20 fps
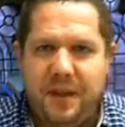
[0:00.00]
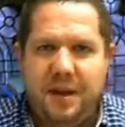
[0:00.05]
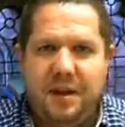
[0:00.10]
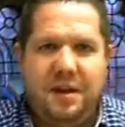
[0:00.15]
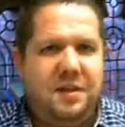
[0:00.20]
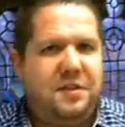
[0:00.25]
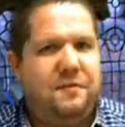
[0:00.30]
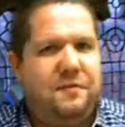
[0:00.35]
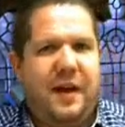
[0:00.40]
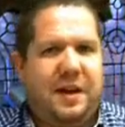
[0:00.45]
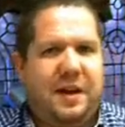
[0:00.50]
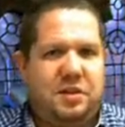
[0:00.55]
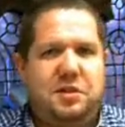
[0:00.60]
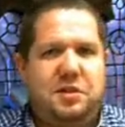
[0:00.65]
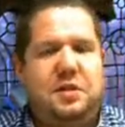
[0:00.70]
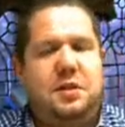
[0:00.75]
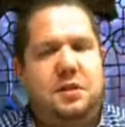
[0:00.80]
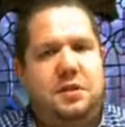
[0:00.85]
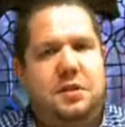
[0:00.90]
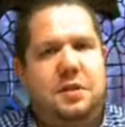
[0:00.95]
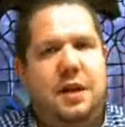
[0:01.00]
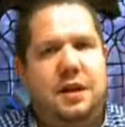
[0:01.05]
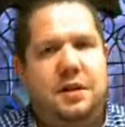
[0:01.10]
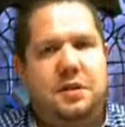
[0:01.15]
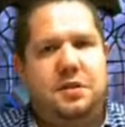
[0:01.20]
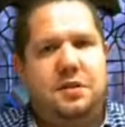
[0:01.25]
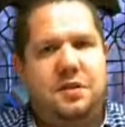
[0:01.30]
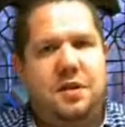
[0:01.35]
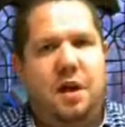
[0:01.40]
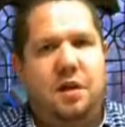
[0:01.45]
And this factors into that
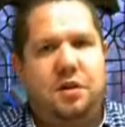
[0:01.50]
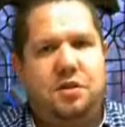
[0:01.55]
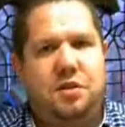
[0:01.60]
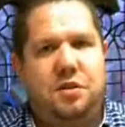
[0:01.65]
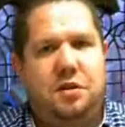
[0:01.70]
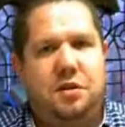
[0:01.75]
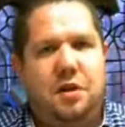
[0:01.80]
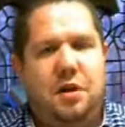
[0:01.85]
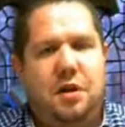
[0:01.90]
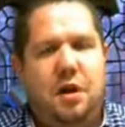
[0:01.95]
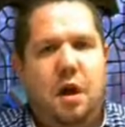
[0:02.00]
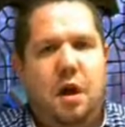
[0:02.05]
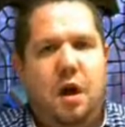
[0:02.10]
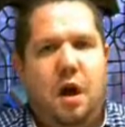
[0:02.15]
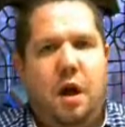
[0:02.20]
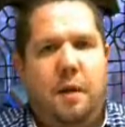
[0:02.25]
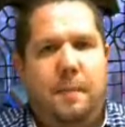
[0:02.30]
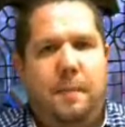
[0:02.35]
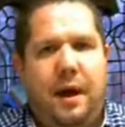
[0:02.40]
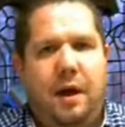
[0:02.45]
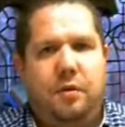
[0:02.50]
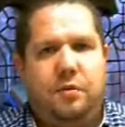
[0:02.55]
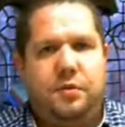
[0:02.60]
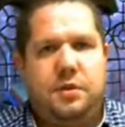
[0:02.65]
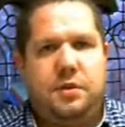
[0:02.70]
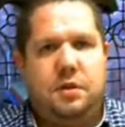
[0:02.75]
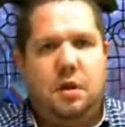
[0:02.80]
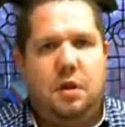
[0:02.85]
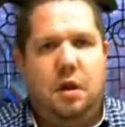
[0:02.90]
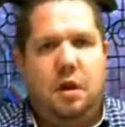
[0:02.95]
discussion about
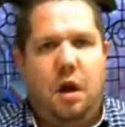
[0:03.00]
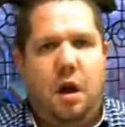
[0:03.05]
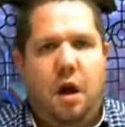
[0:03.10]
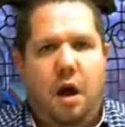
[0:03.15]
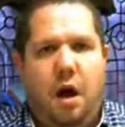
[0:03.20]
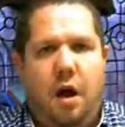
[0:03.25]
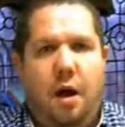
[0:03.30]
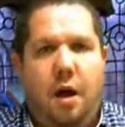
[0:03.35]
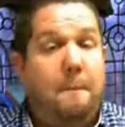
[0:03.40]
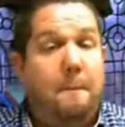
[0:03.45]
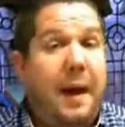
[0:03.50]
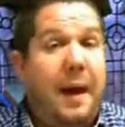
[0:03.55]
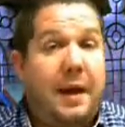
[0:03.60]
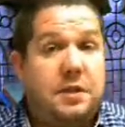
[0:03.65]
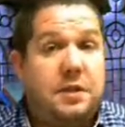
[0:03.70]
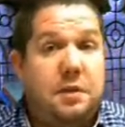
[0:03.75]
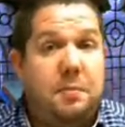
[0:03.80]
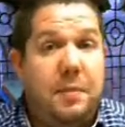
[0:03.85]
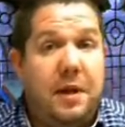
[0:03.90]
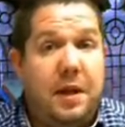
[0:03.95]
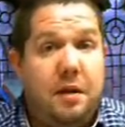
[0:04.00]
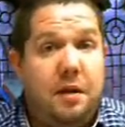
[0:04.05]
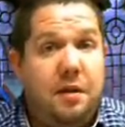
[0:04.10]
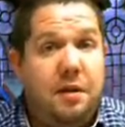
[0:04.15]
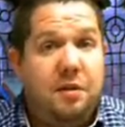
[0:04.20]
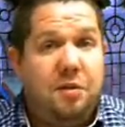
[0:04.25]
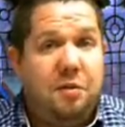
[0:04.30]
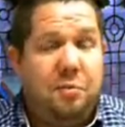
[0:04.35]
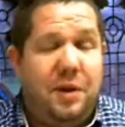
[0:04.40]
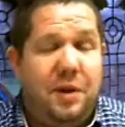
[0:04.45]
maximin
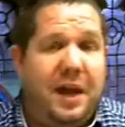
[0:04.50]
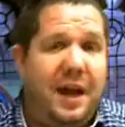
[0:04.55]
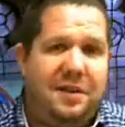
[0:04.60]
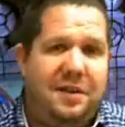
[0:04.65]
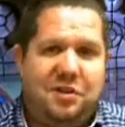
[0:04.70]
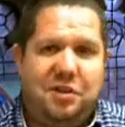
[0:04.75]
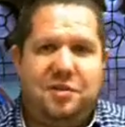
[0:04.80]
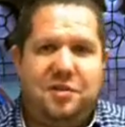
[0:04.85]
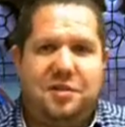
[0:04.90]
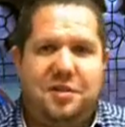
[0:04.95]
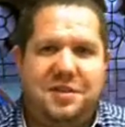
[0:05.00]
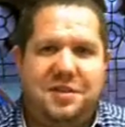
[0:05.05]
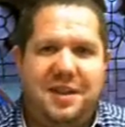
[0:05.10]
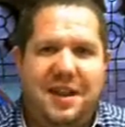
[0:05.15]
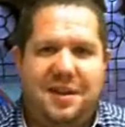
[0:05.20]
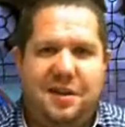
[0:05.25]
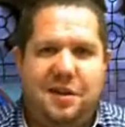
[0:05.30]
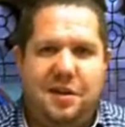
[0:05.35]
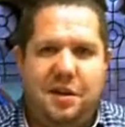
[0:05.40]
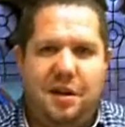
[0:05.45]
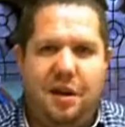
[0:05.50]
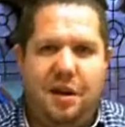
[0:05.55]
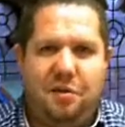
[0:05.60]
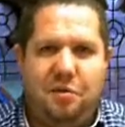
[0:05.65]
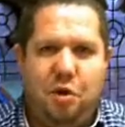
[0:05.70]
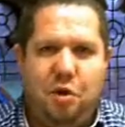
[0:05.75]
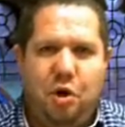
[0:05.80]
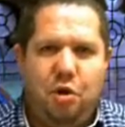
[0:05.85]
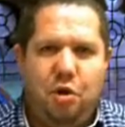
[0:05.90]
that we had just a second ago.